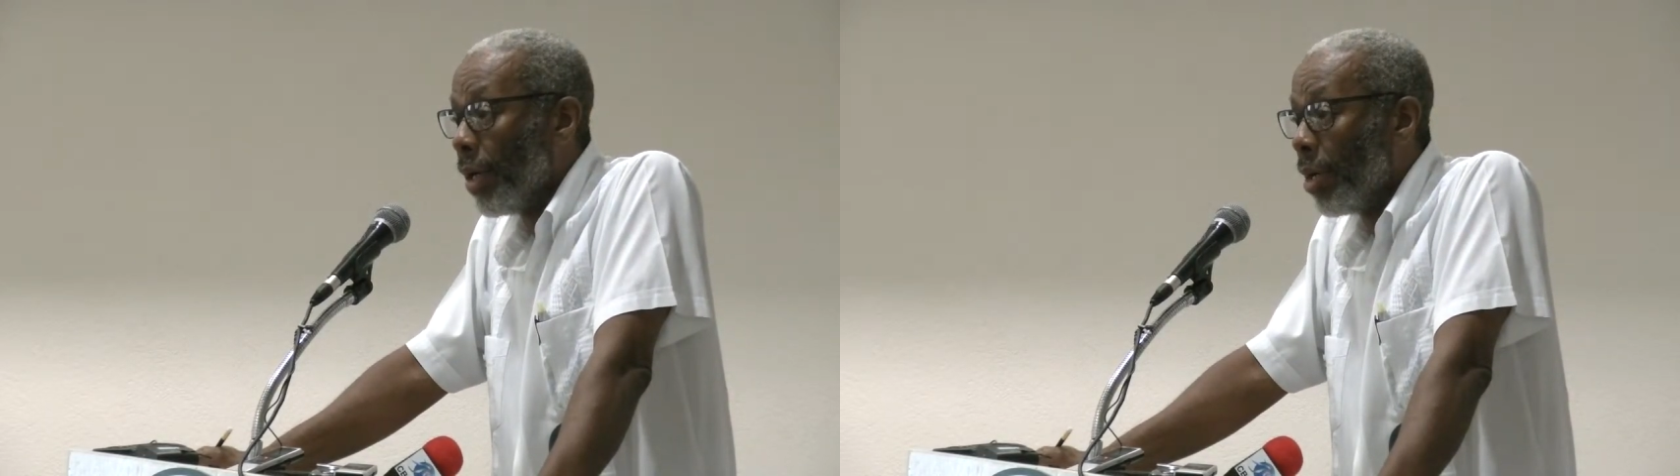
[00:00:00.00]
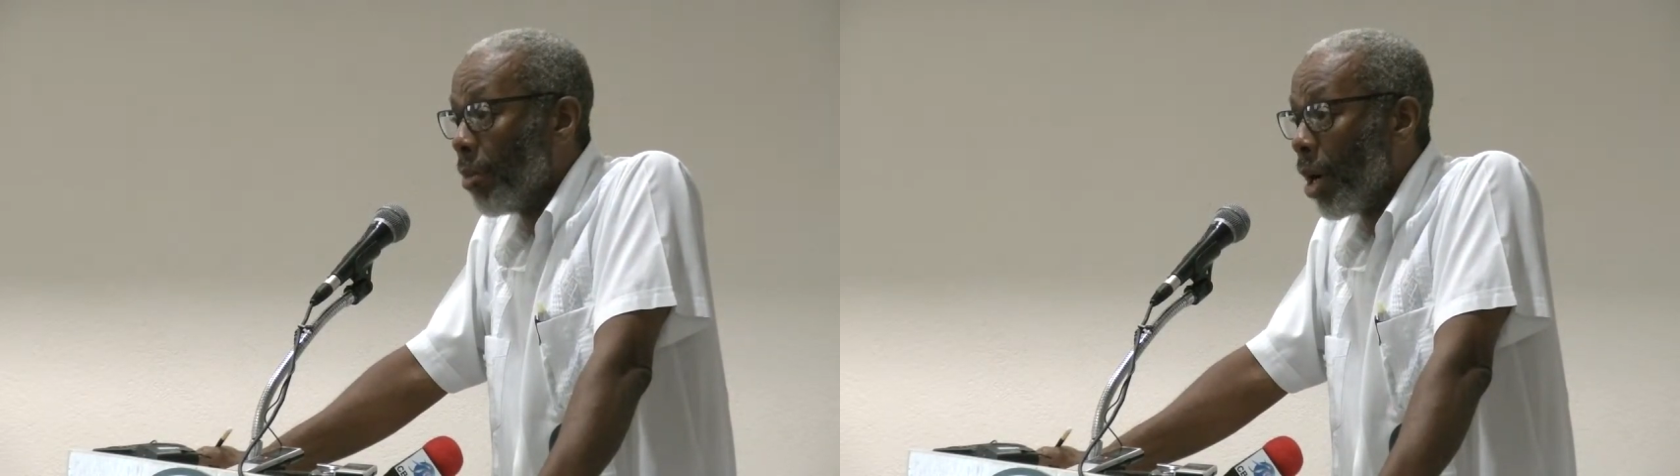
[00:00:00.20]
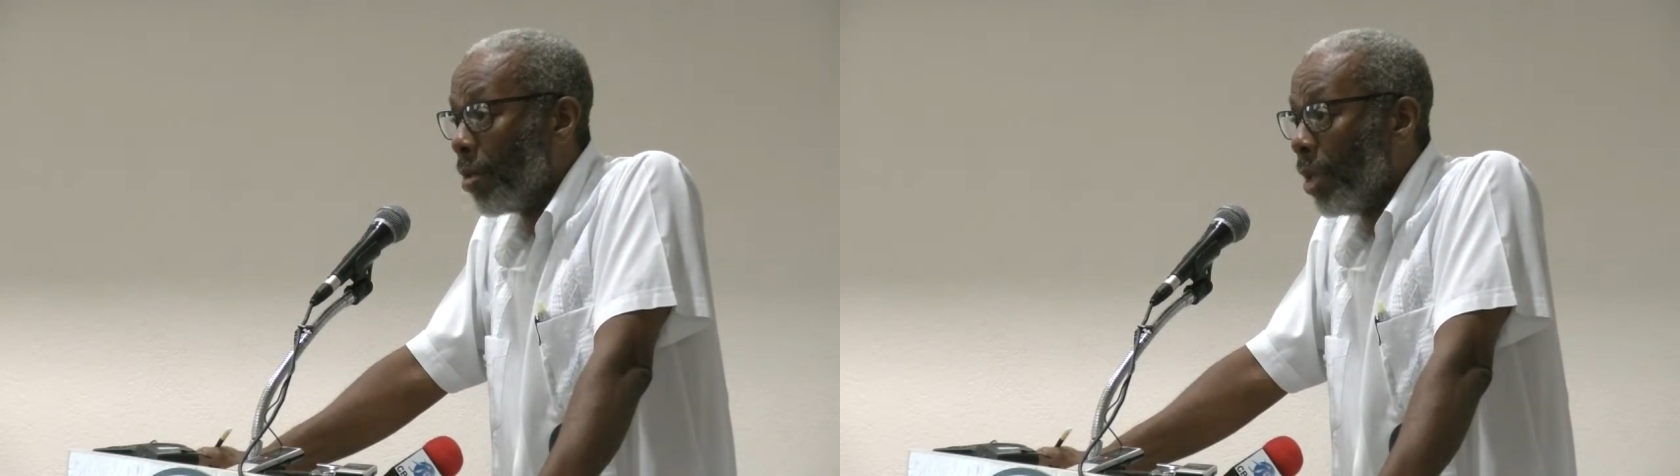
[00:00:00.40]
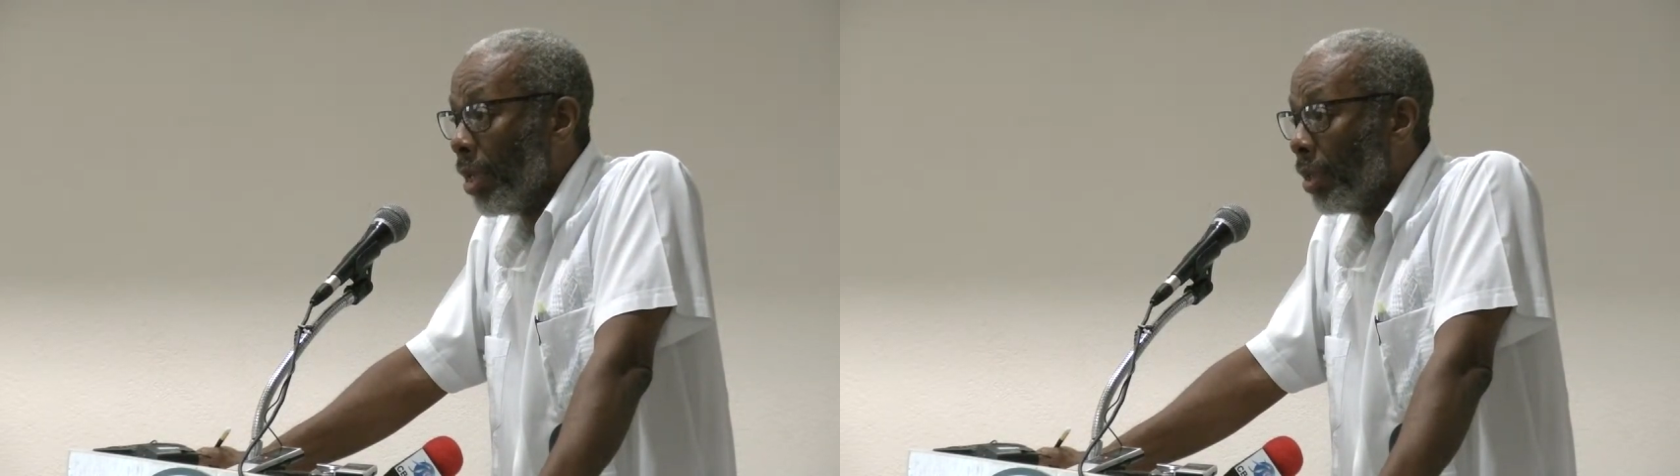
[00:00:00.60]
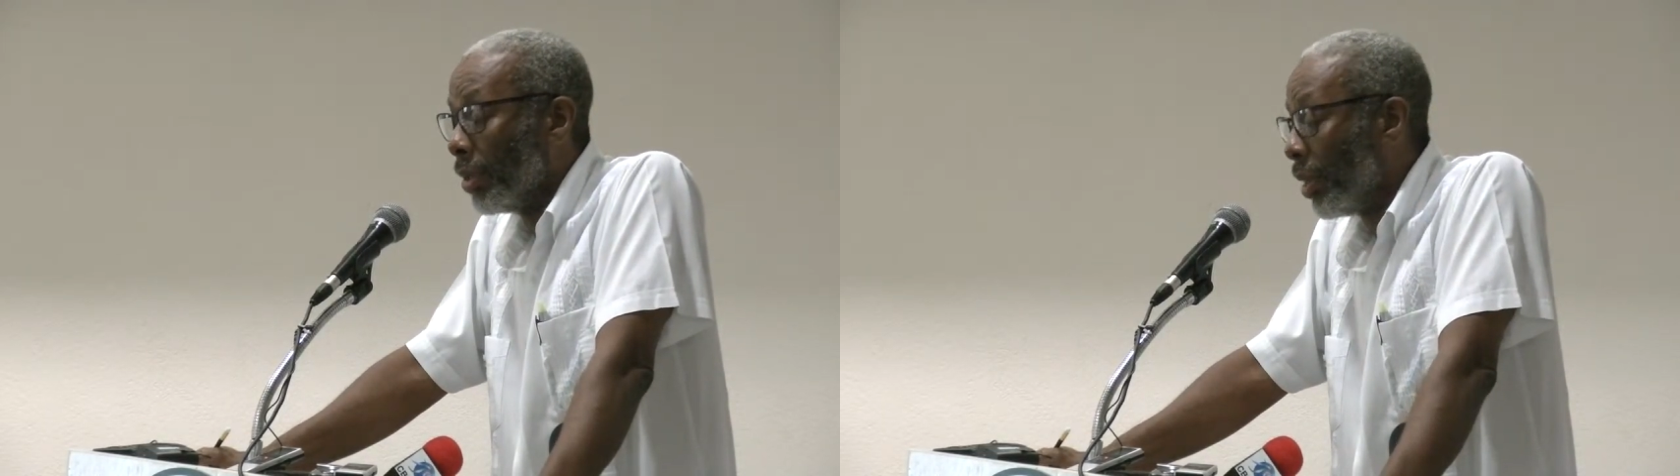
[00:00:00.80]
in
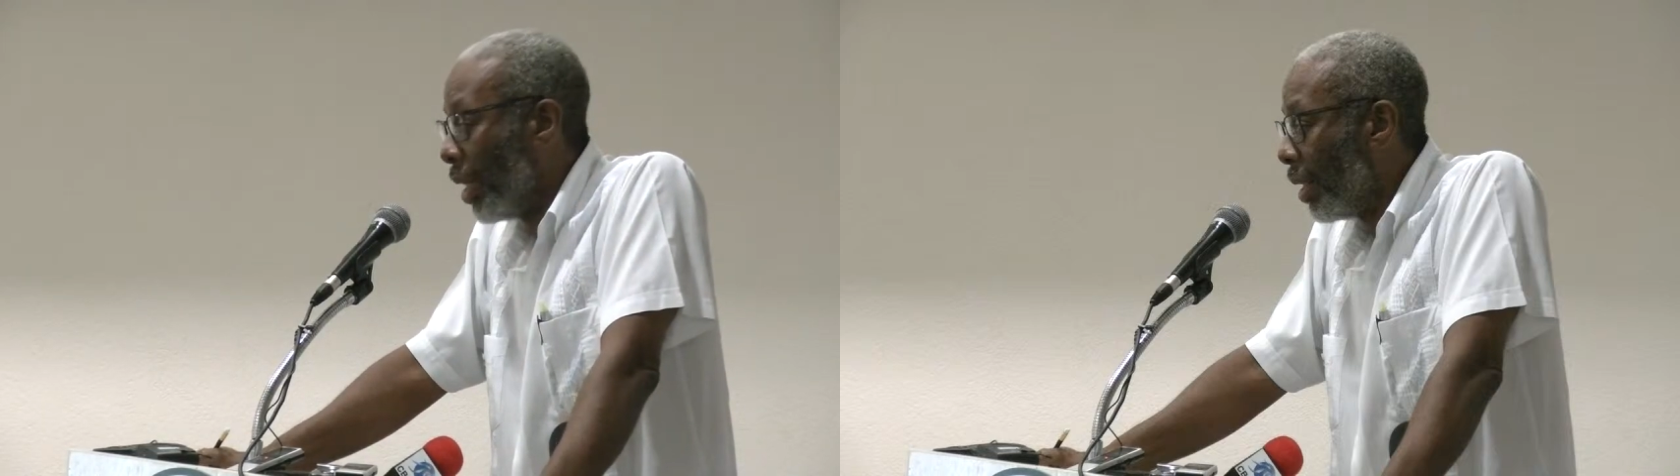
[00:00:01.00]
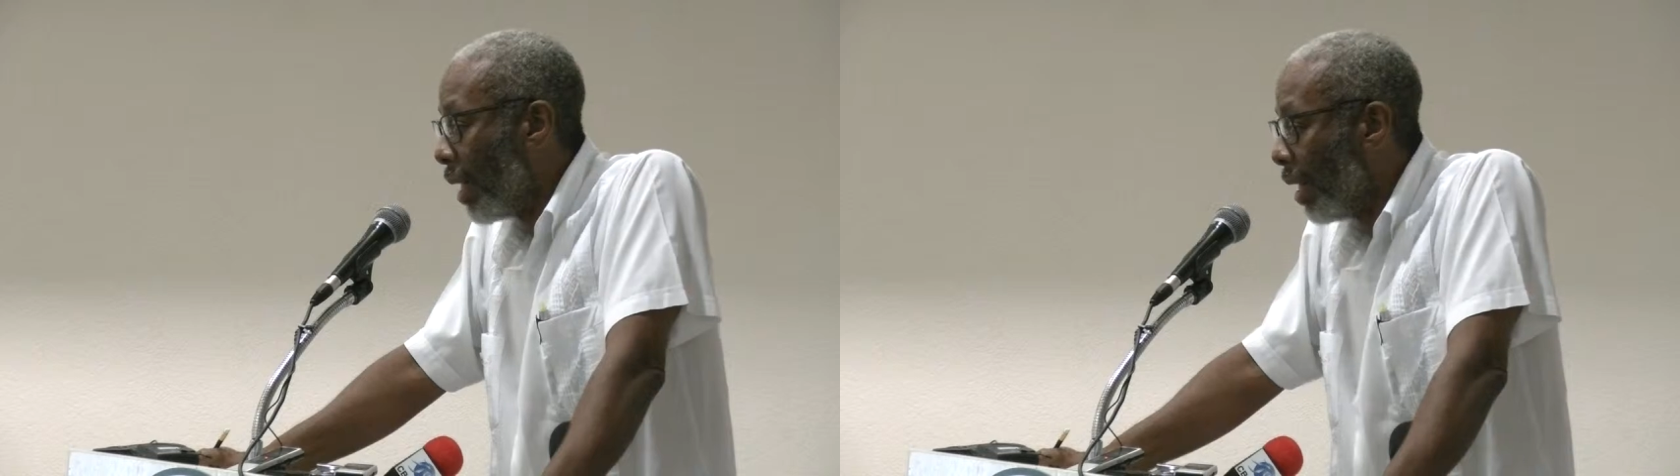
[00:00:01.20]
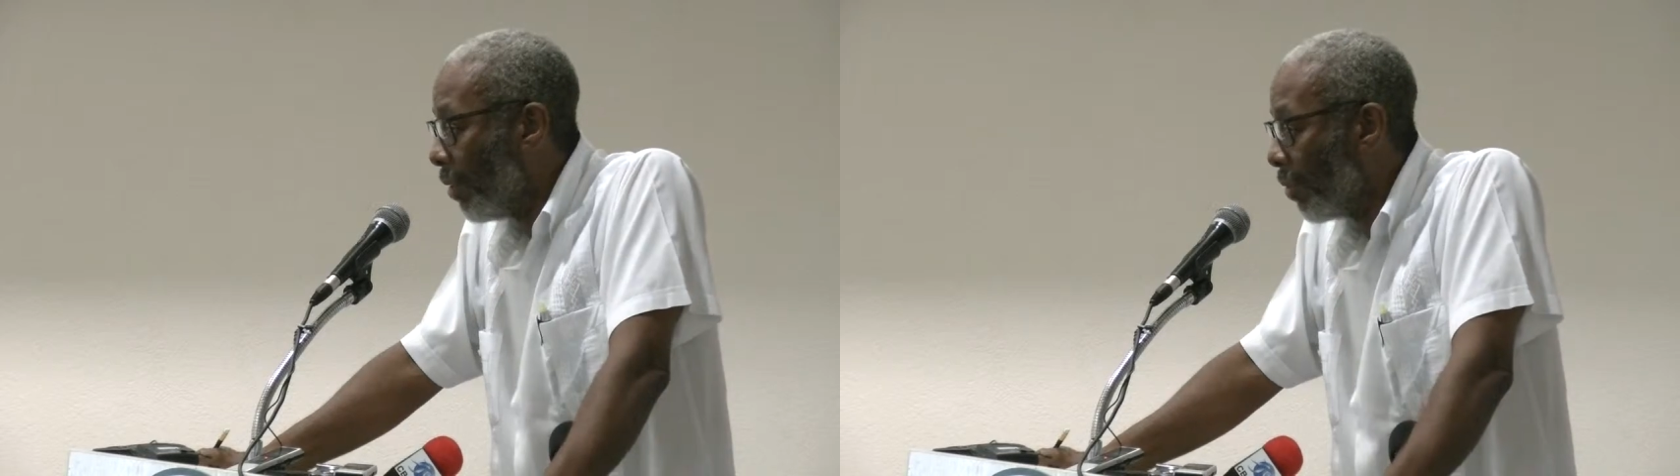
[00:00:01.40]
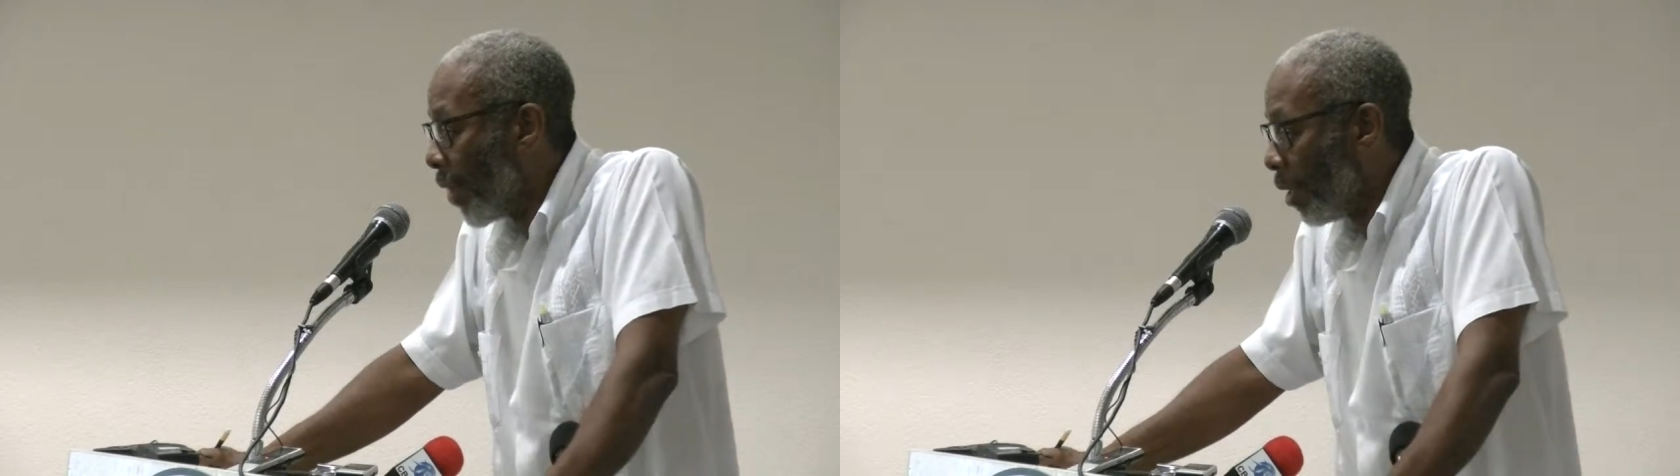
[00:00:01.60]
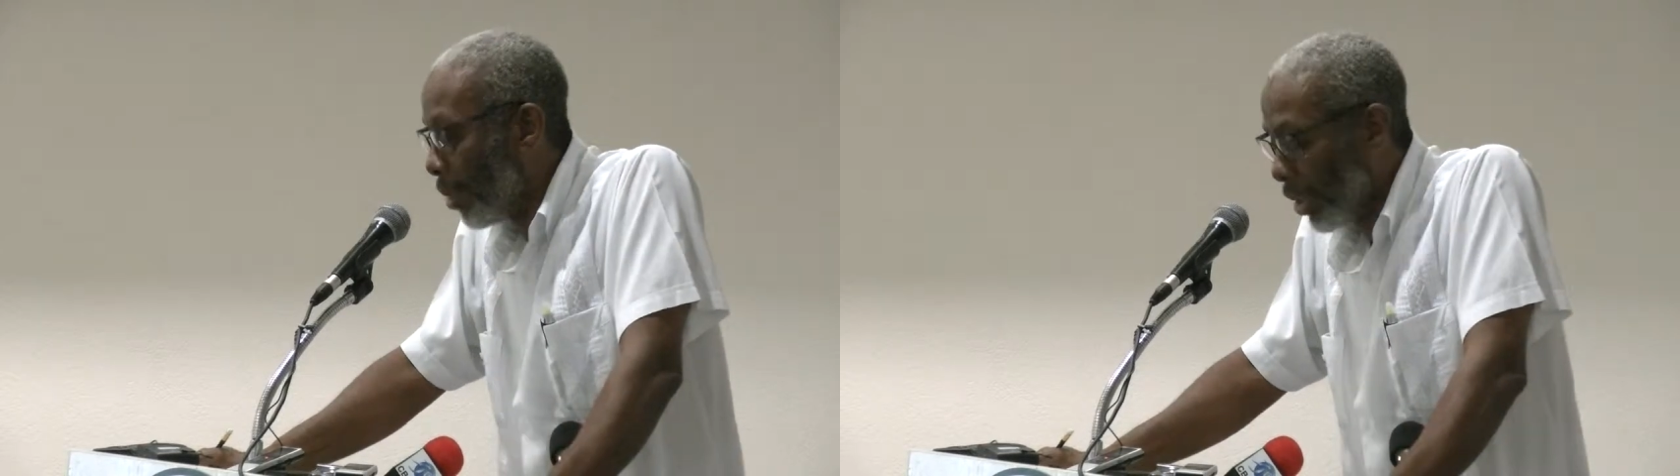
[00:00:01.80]
Barbados. Thank you
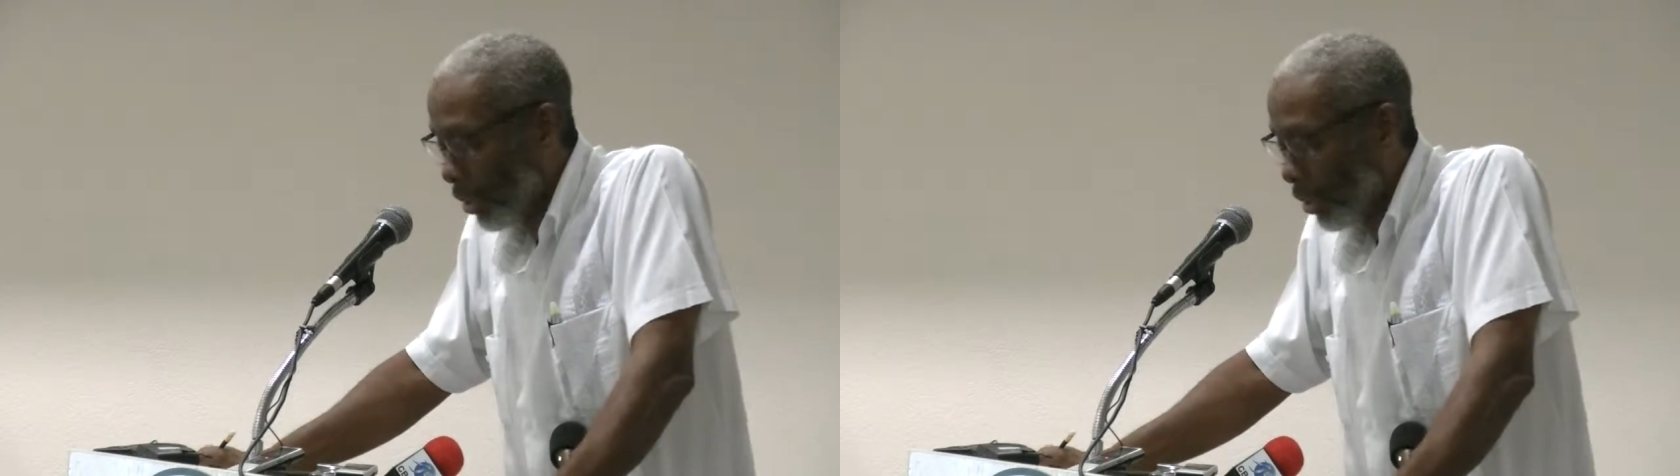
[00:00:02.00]
very much.